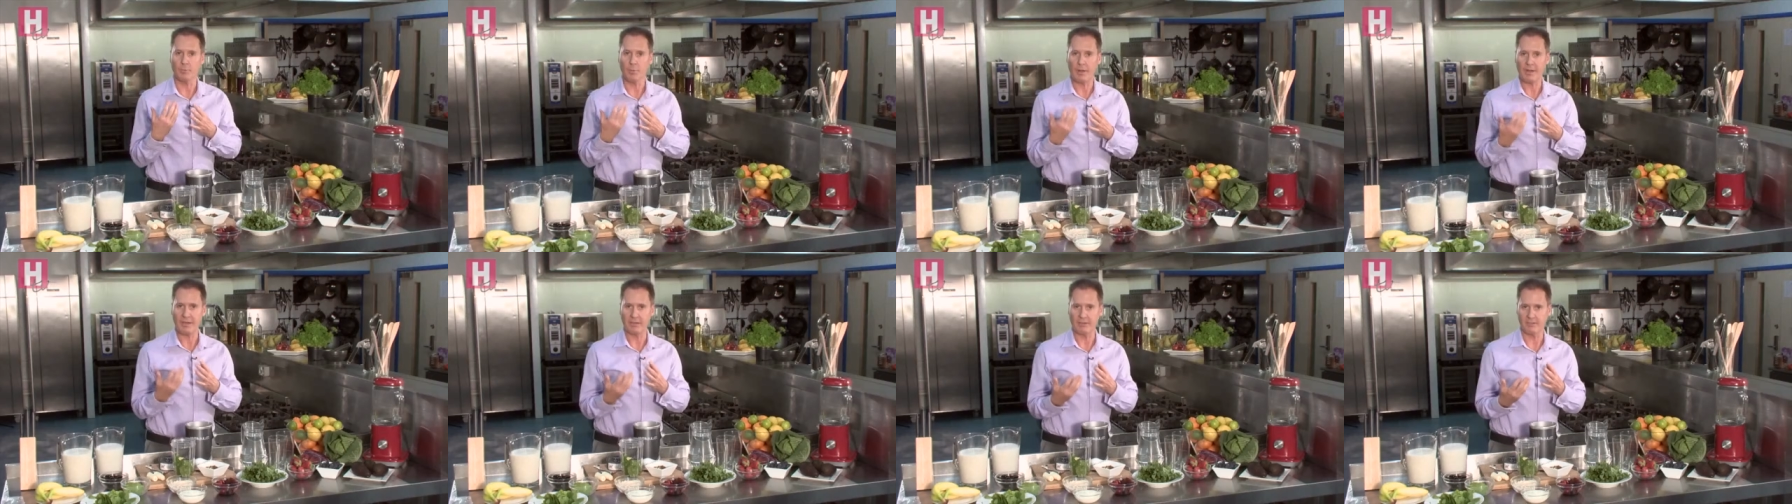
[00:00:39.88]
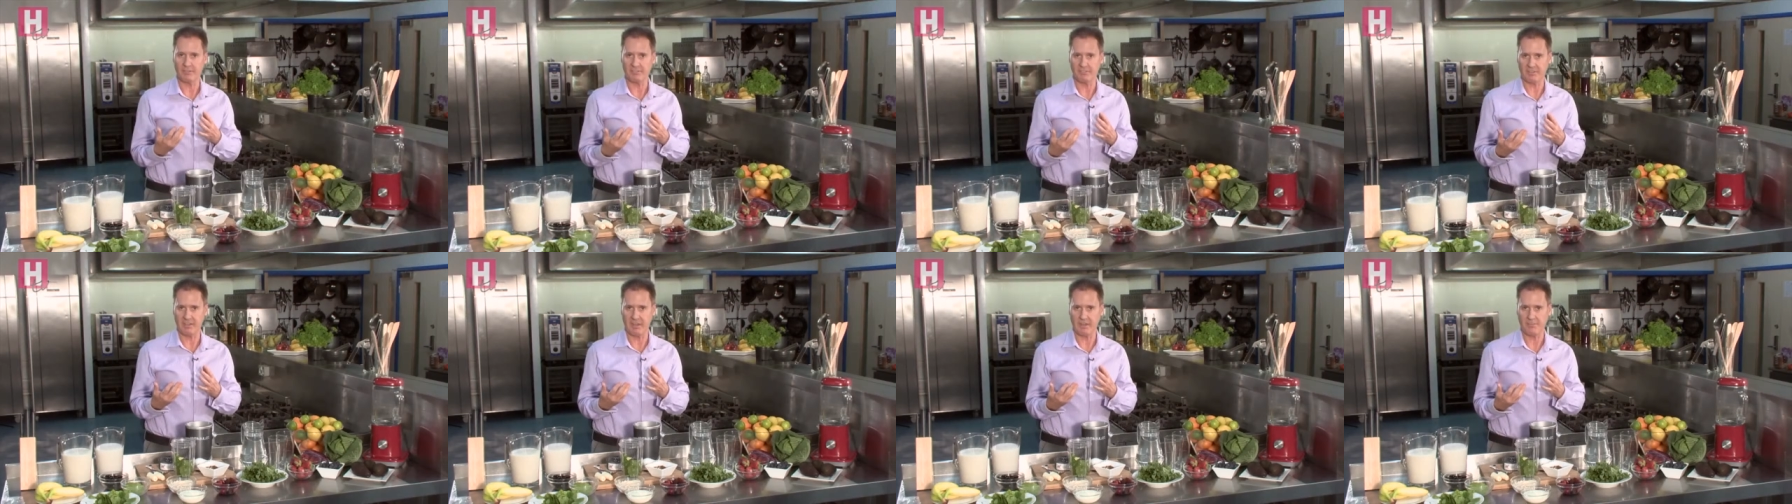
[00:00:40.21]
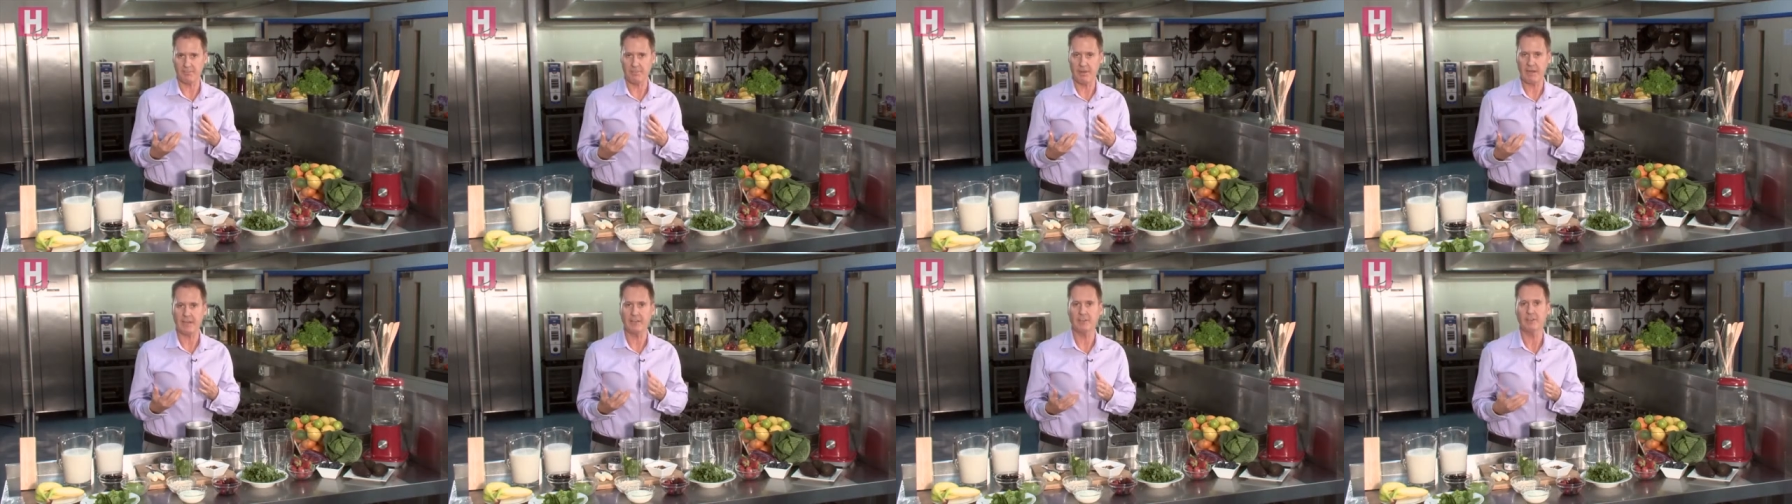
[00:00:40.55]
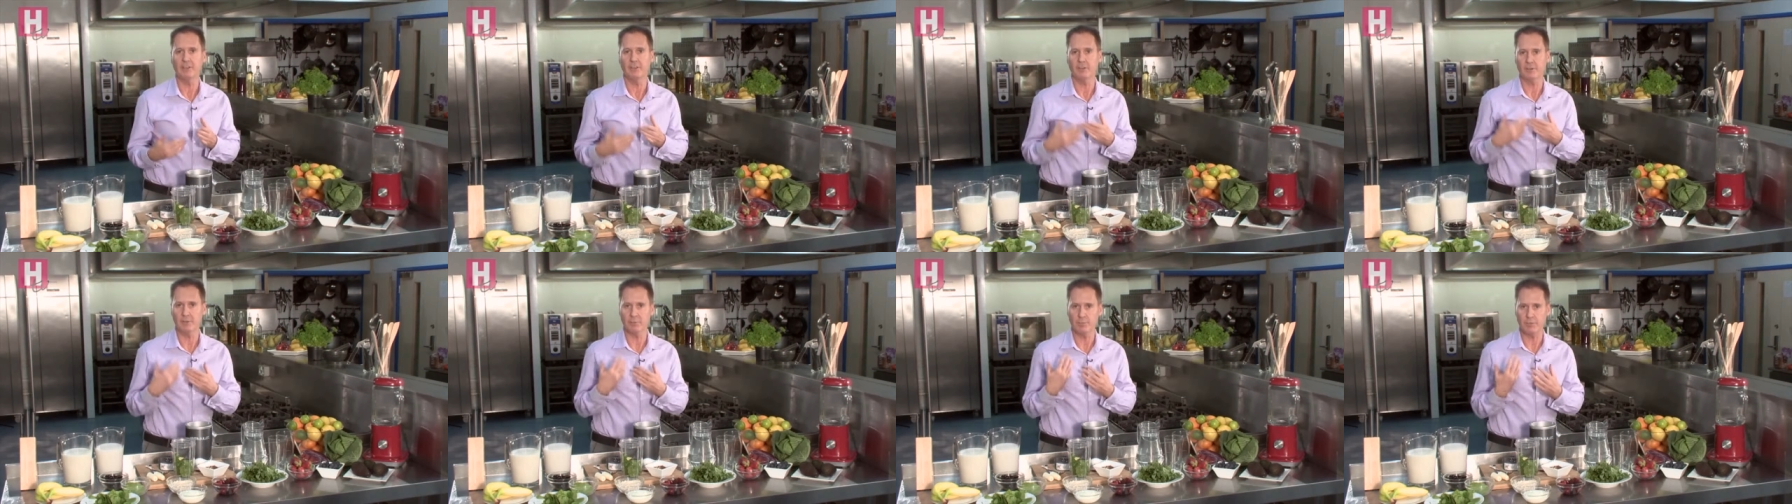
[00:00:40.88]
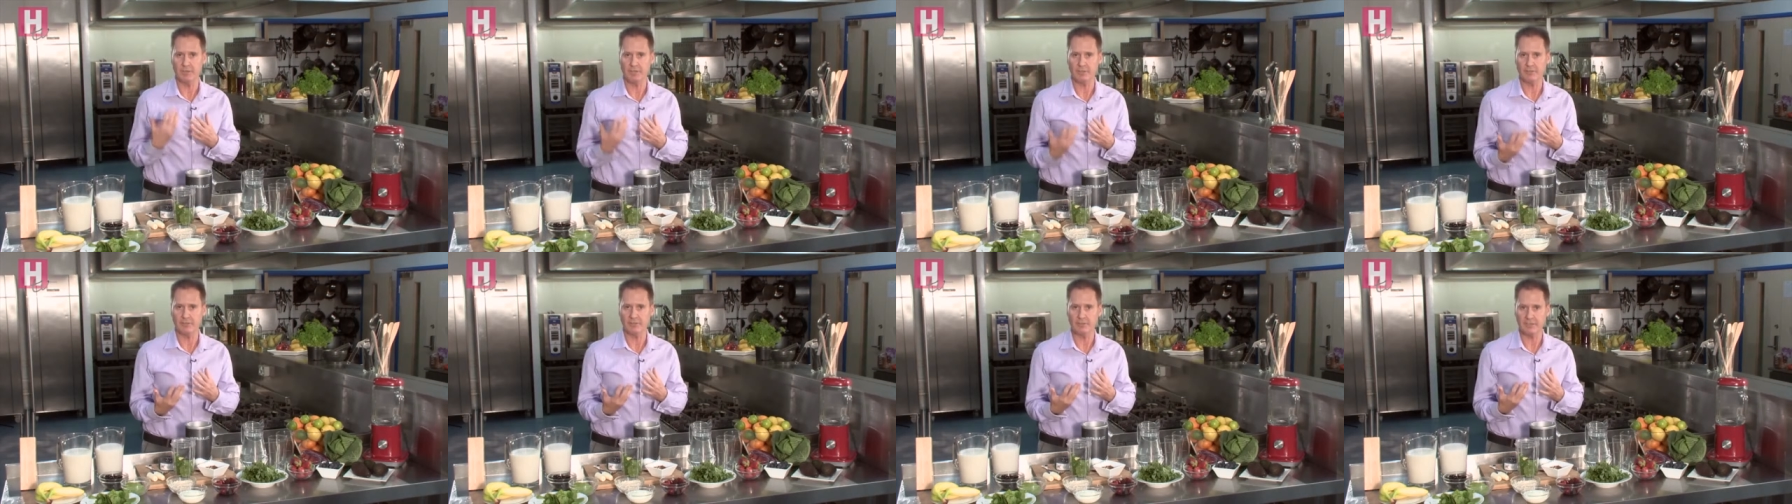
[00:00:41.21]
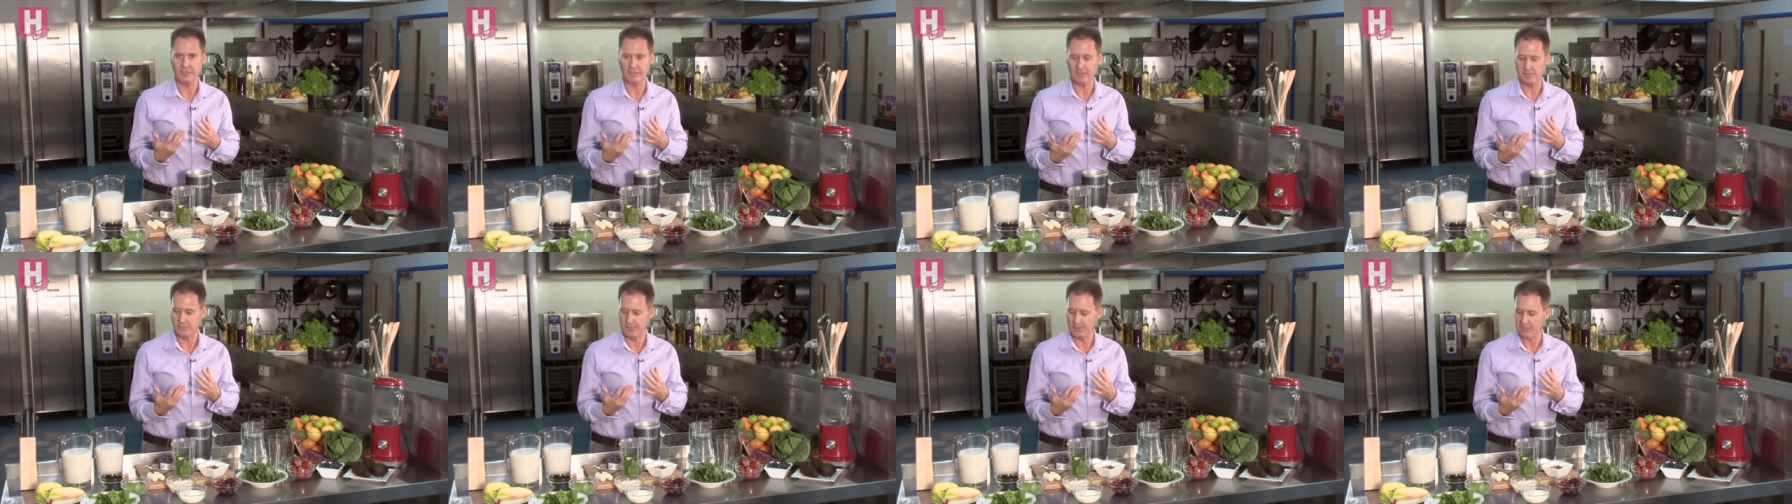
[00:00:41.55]
a weight loss campaign, you really do
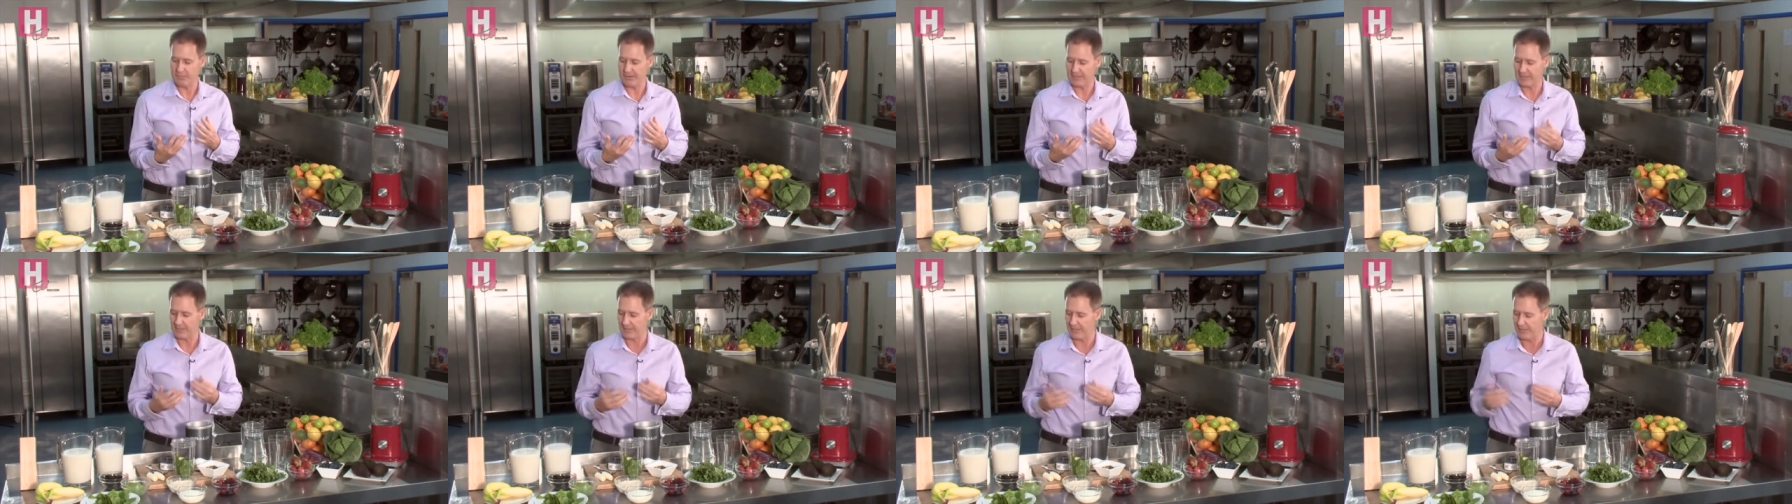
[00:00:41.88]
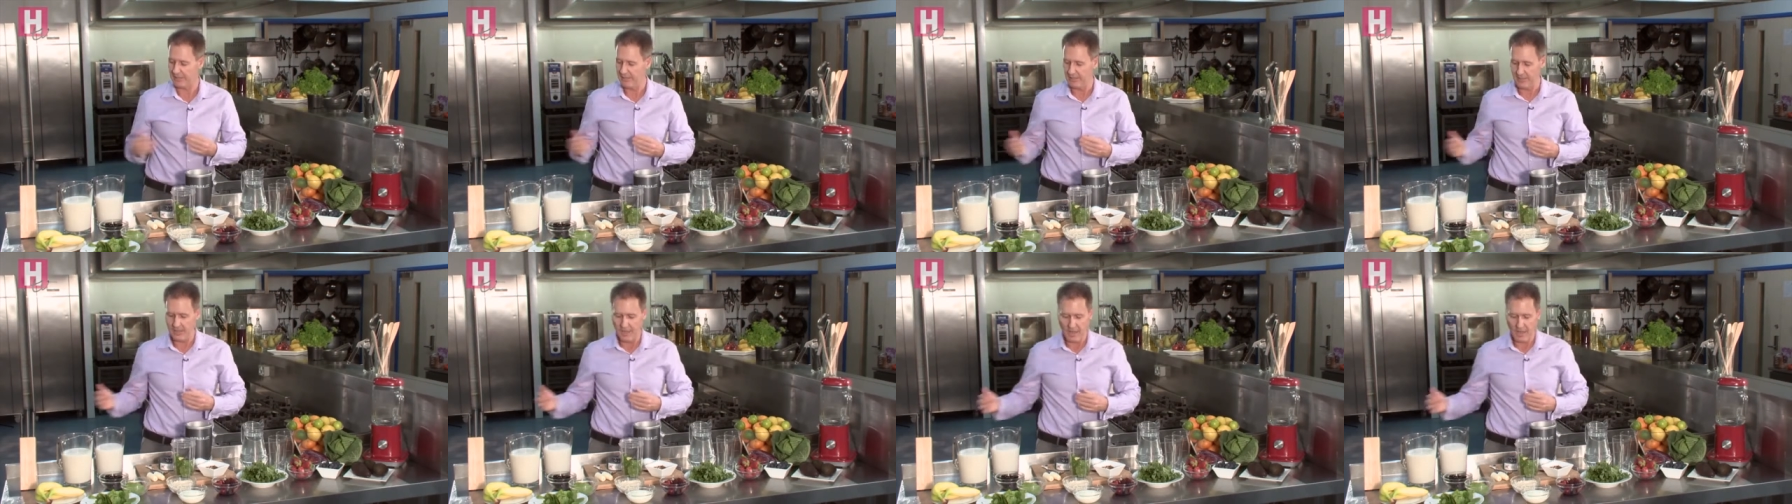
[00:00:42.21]
need to be regular.